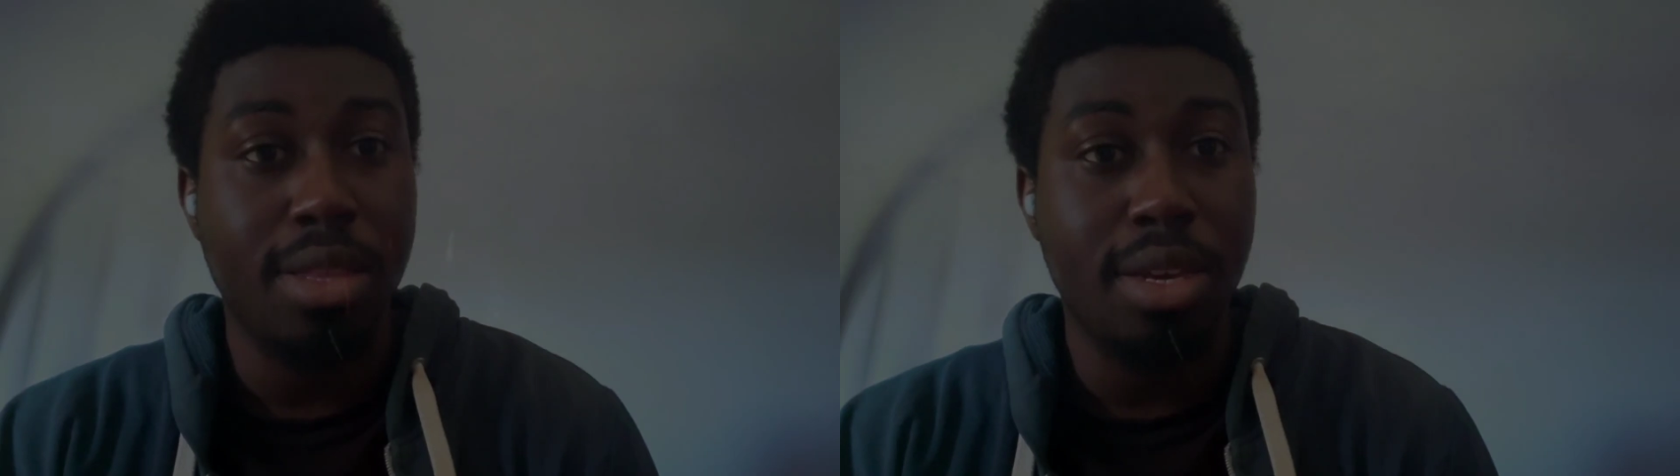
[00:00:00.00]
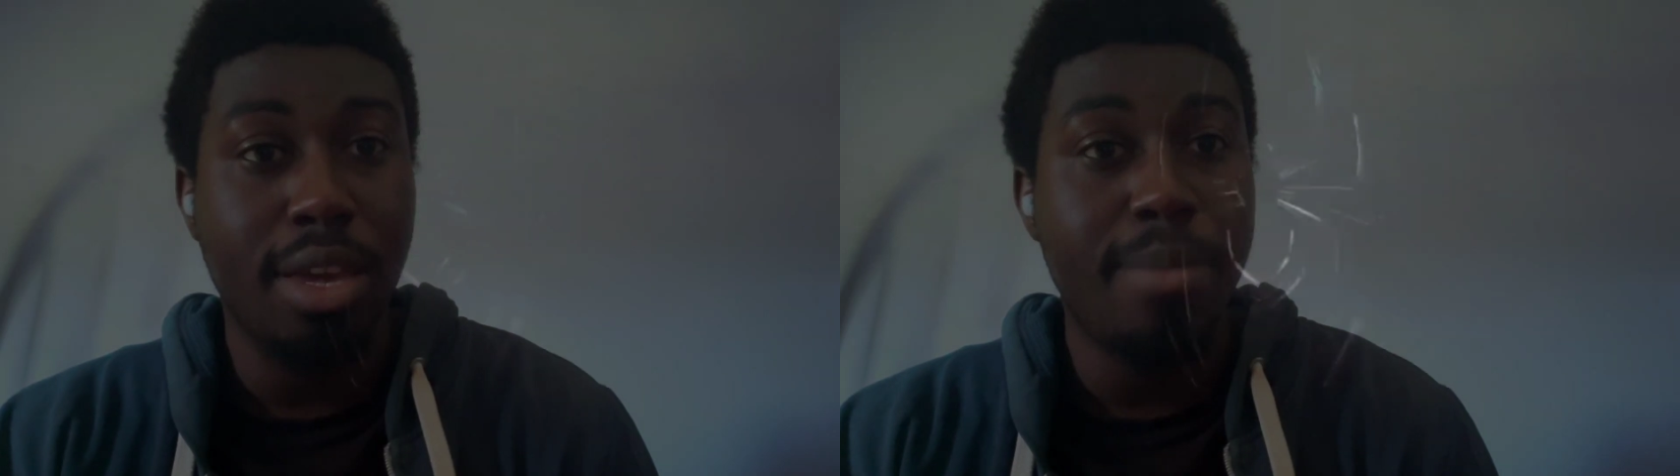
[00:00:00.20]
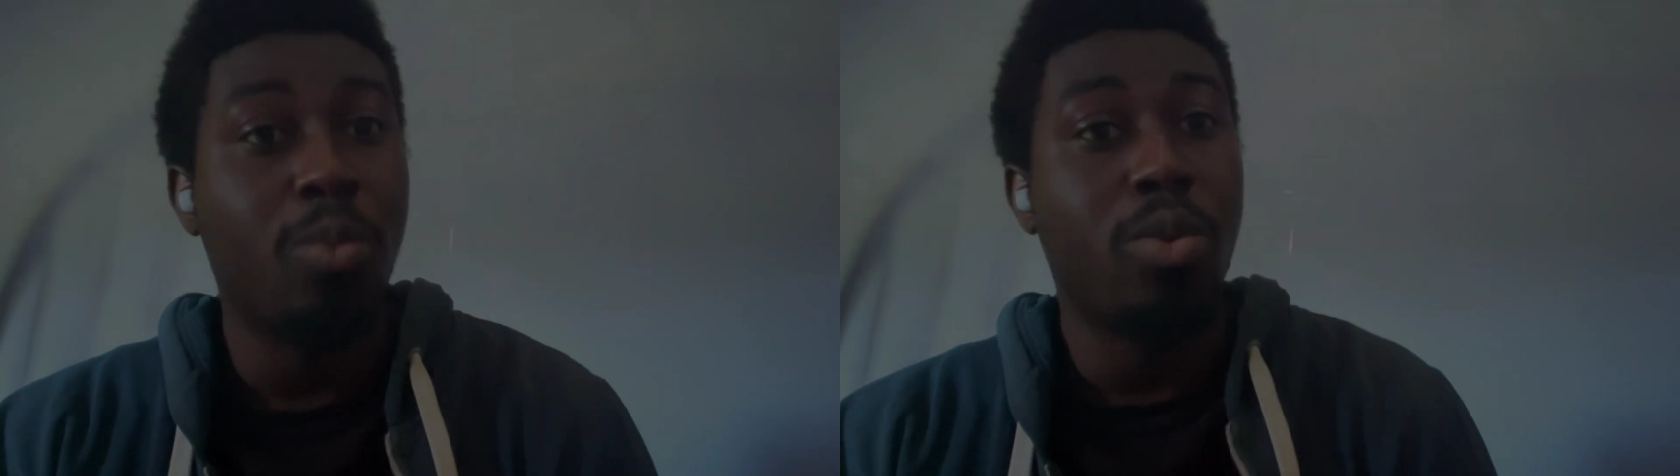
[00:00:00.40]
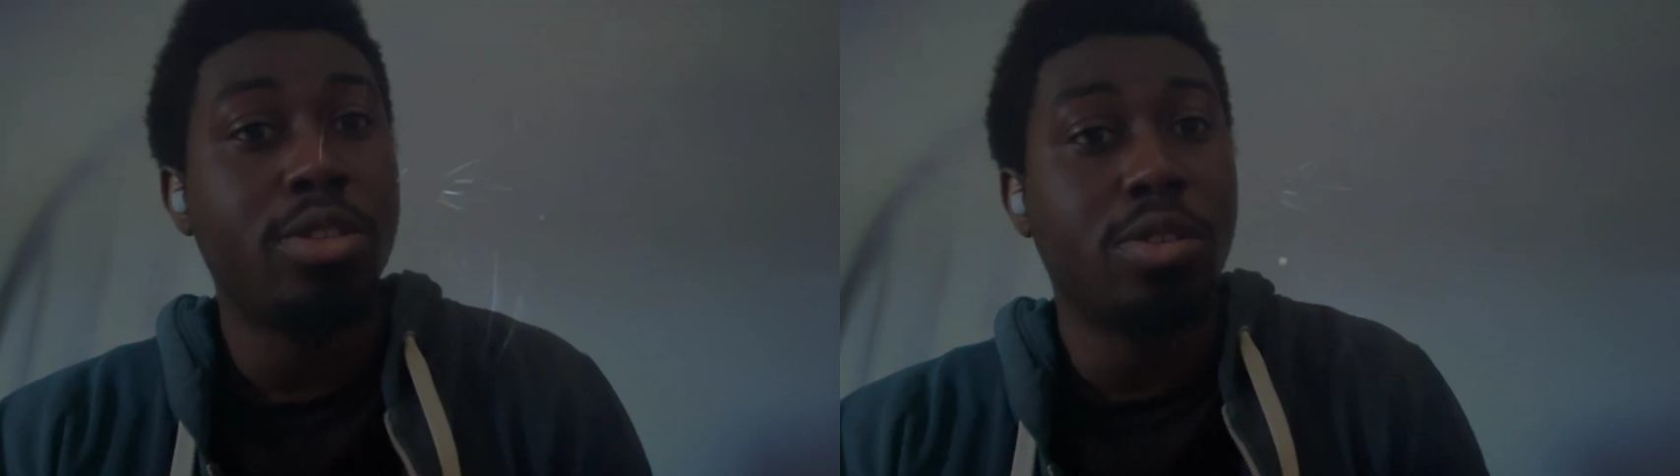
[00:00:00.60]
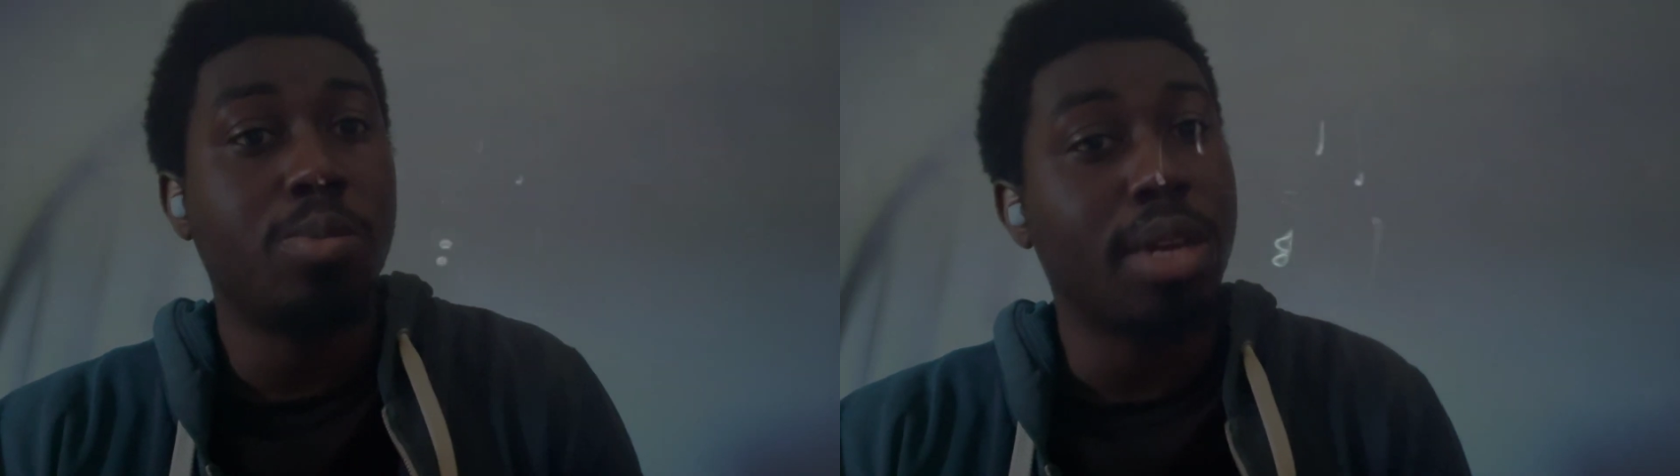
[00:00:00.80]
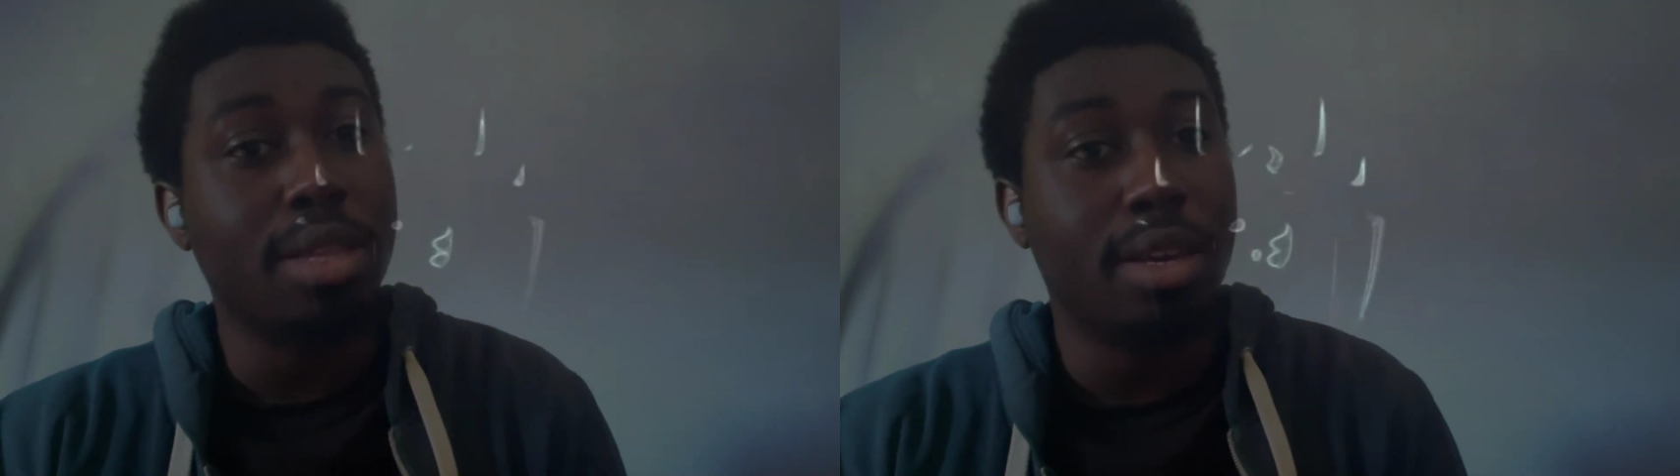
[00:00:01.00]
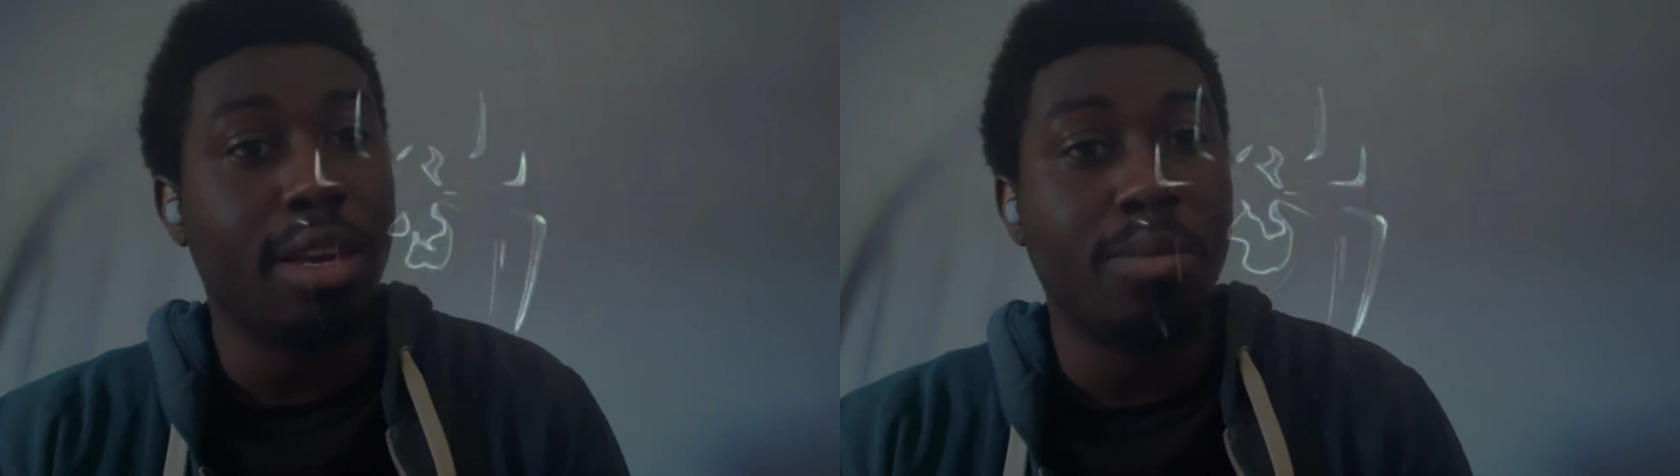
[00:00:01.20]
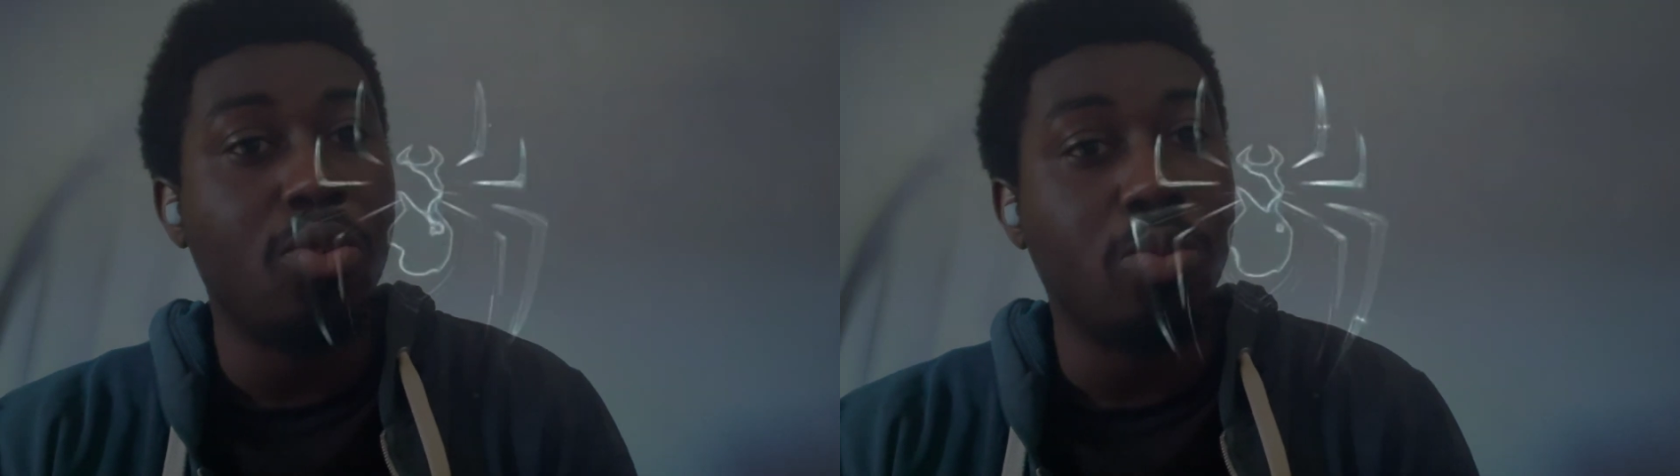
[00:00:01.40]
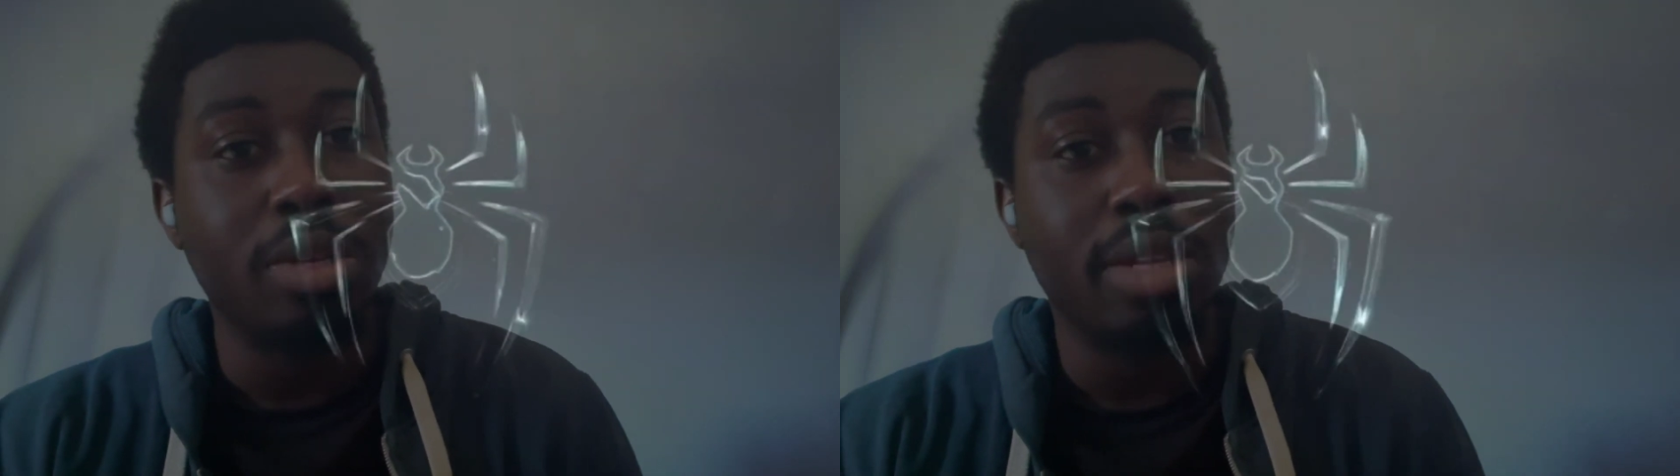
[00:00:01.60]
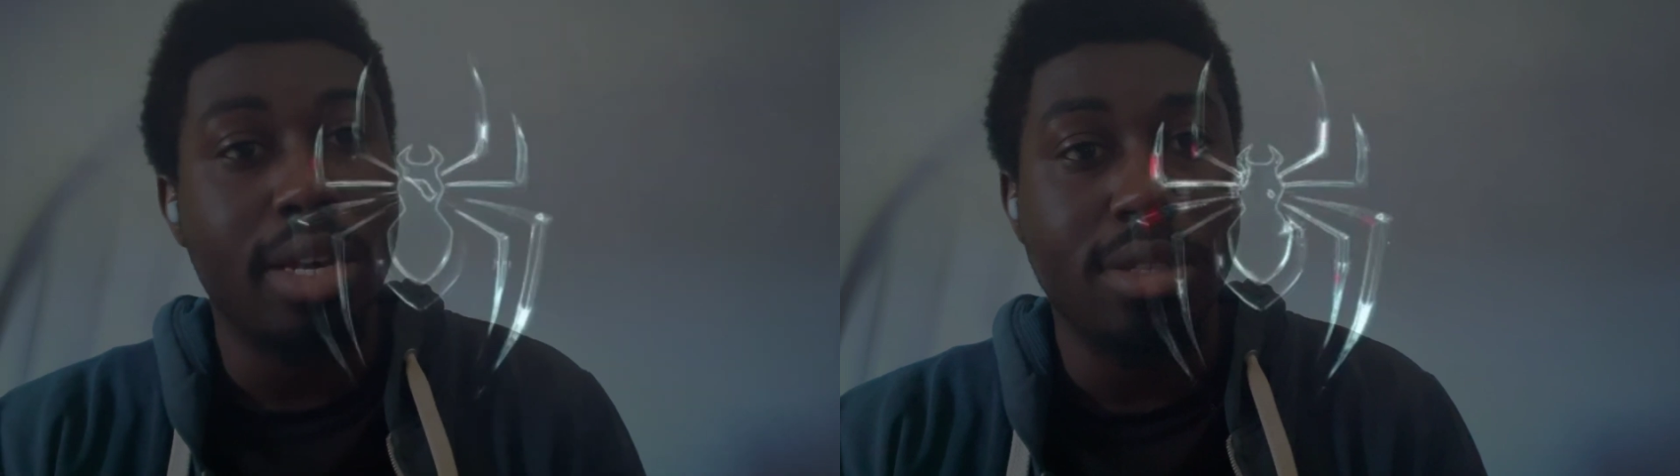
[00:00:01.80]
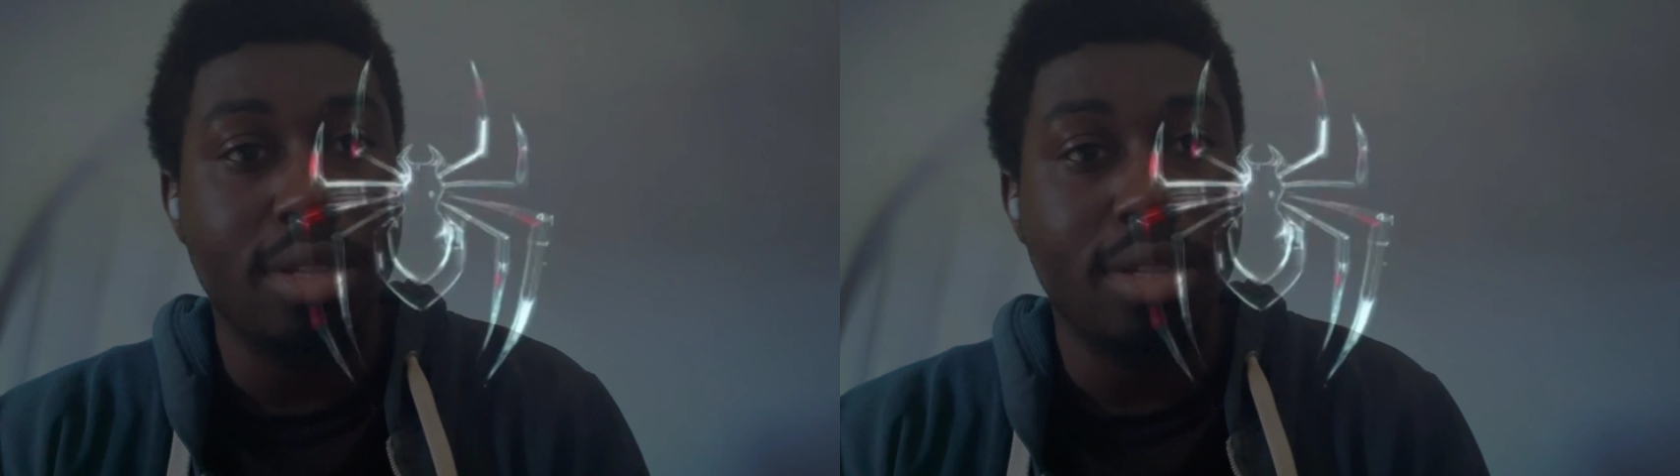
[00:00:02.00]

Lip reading: the game, and once you play the game, you'll realize